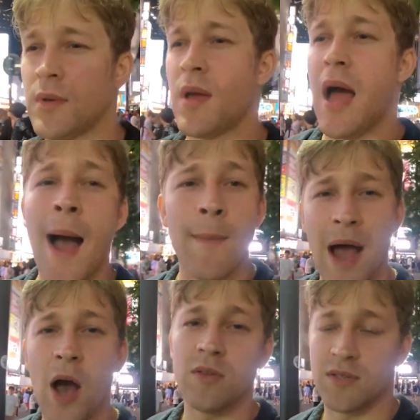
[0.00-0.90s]
I'm
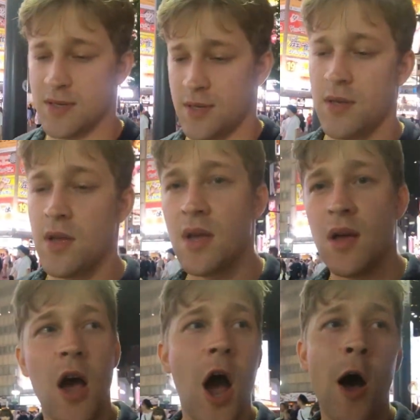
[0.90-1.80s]
out.
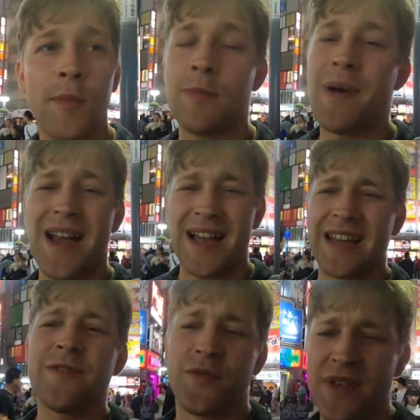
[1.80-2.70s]
I'll be back. I
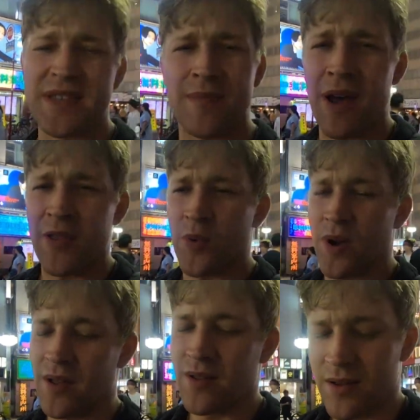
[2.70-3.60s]
can visit, by the way.